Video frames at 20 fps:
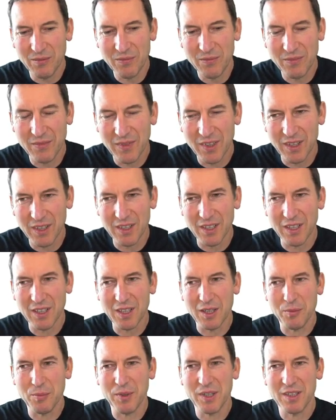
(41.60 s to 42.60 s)
Andrei
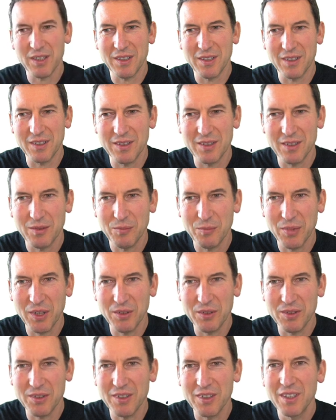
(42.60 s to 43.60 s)
Karpati's
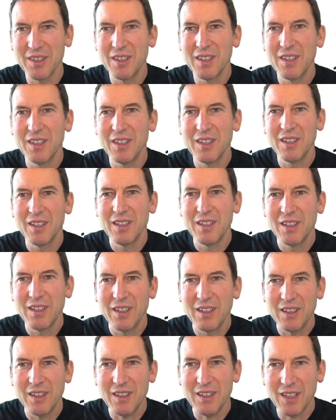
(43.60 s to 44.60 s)
post.
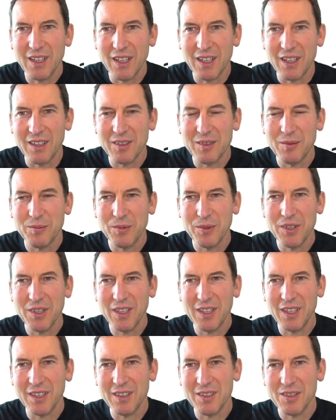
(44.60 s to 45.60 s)
In any case, what
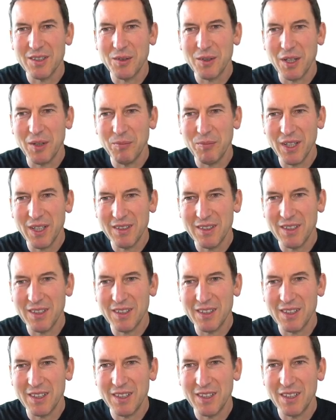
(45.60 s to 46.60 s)
you get is you can
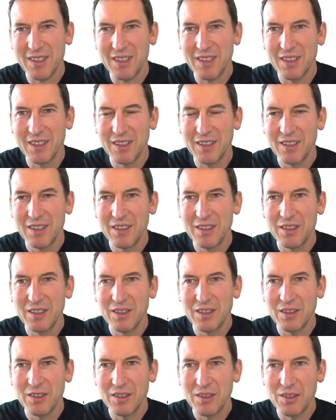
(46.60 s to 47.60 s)
basically
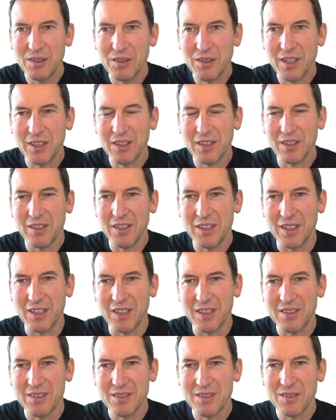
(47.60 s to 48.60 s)
look at
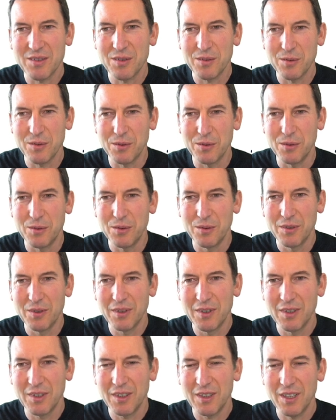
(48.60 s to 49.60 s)
RNNs to
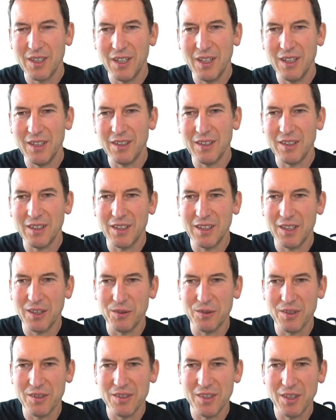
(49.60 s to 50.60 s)
either
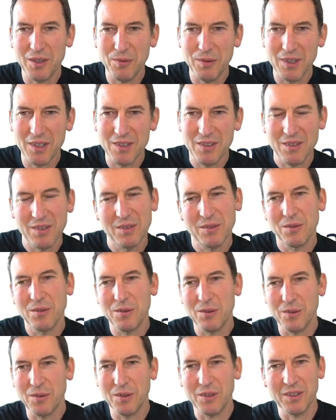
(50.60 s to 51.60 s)
encode a sequence
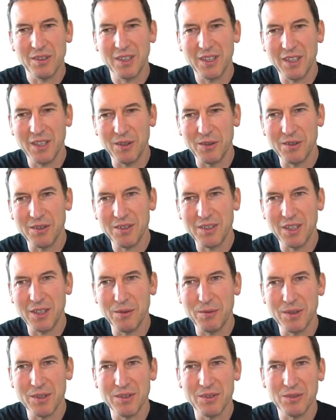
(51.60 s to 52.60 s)
or decode a
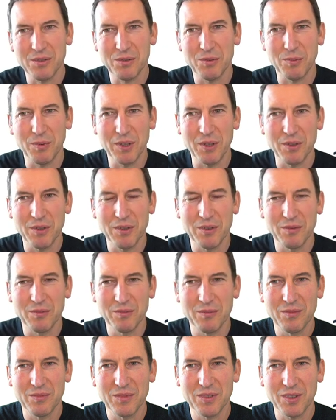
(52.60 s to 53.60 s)
sequence or do both.
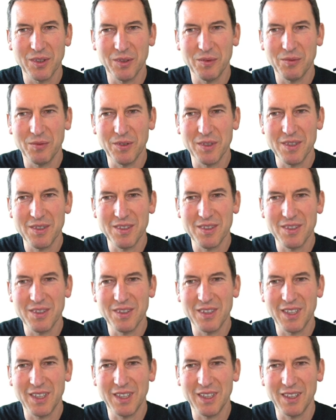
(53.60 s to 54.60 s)
So for
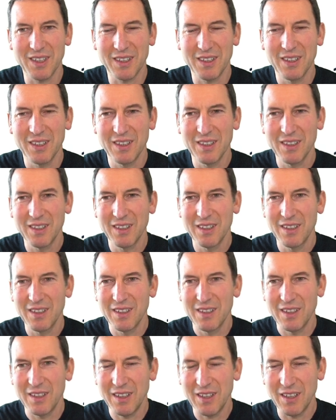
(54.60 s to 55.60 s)
instance, you can
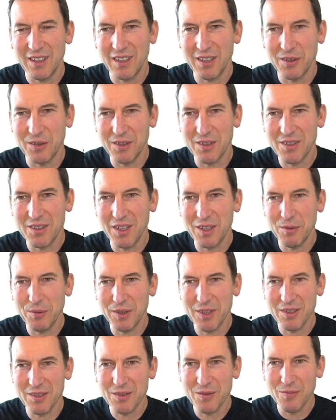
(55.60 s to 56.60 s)
encode a
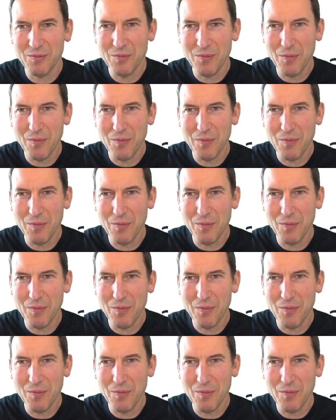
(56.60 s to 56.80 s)
sequence